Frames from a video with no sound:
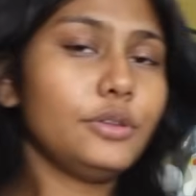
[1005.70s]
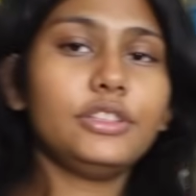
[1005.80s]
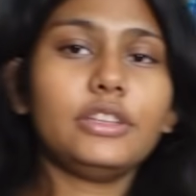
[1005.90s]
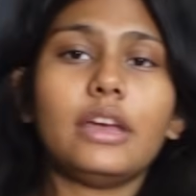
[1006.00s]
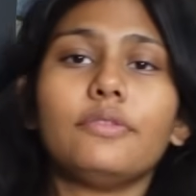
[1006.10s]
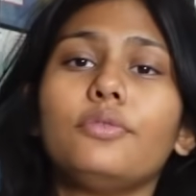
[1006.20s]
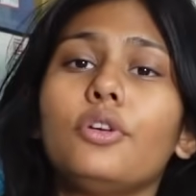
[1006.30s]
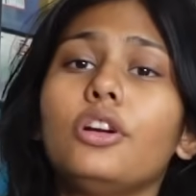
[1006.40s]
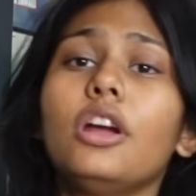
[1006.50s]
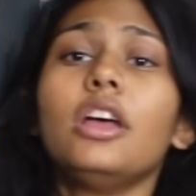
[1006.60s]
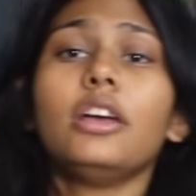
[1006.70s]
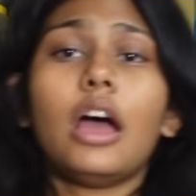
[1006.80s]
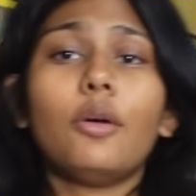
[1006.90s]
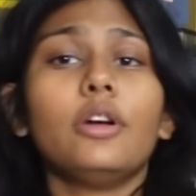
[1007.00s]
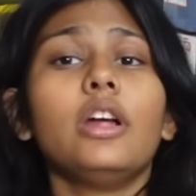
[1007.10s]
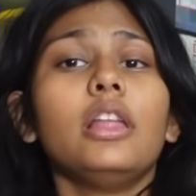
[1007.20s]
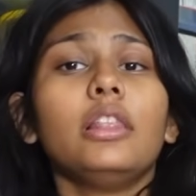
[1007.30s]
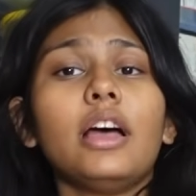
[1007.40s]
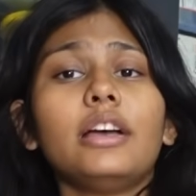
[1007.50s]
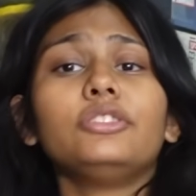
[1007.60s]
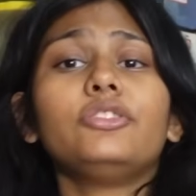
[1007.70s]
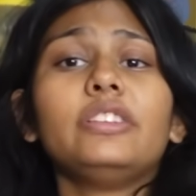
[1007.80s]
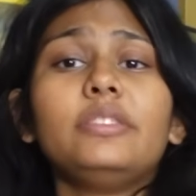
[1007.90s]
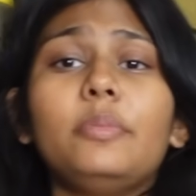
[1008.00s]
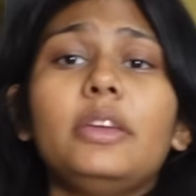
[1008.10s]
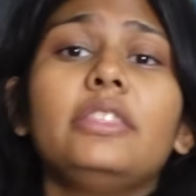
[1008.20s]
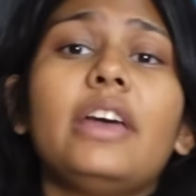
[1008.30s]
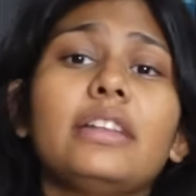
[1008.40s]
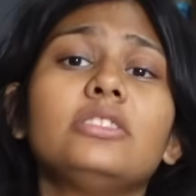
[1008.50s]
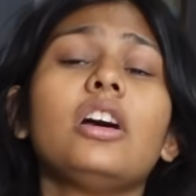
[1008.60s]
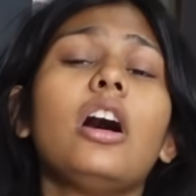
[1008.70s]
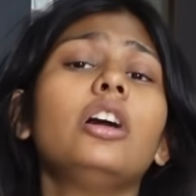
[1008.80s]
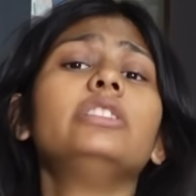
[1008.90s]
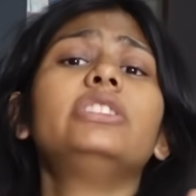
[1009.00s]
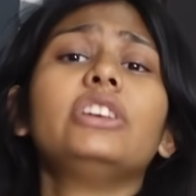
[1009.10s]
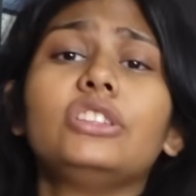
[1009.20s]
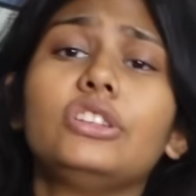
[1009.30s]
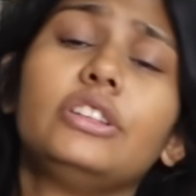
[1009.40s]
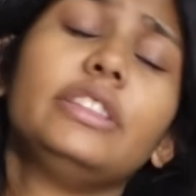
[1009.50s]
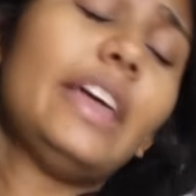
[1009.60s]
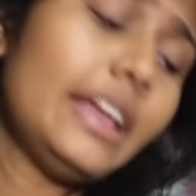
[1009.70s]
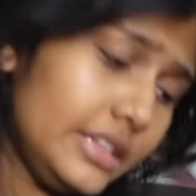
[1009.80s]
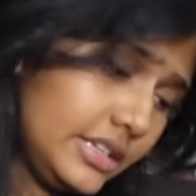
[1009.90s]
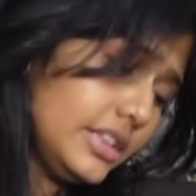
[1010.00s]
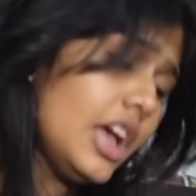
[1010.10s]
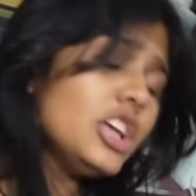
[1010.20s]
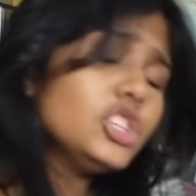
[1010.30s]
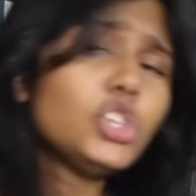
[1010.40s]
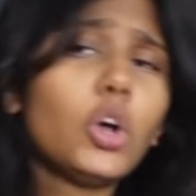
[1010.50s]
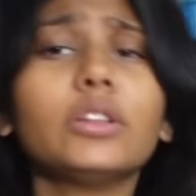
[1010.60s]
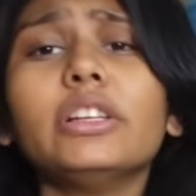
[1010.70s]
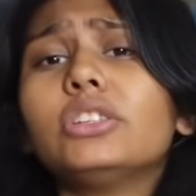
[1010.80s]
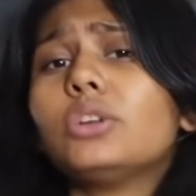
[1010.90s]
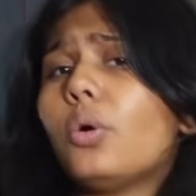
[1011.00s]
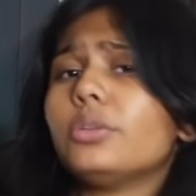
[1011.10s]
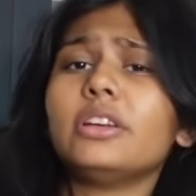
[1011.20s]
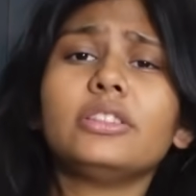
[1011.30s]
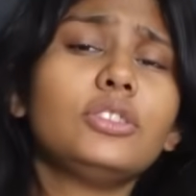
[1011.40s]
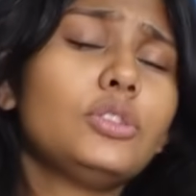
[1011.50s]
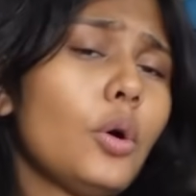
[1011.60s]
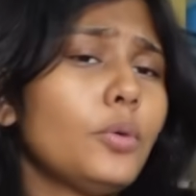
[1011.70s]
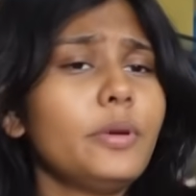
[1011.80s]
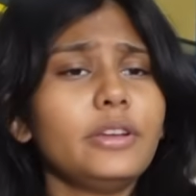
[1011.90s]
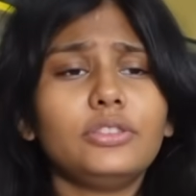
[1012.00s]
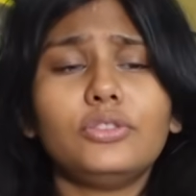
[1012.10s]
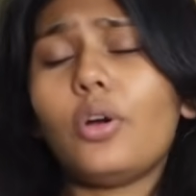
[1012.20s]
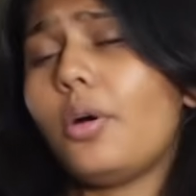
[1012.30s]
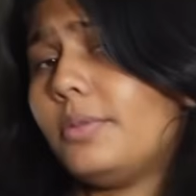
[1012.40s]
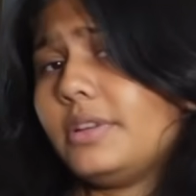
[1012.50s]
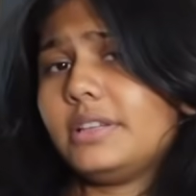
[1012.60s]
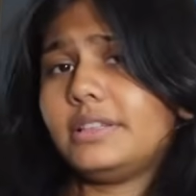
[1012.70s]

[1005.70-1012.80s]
it's time for our last recipe. That's a dessert. That is chocolate coated strawberries.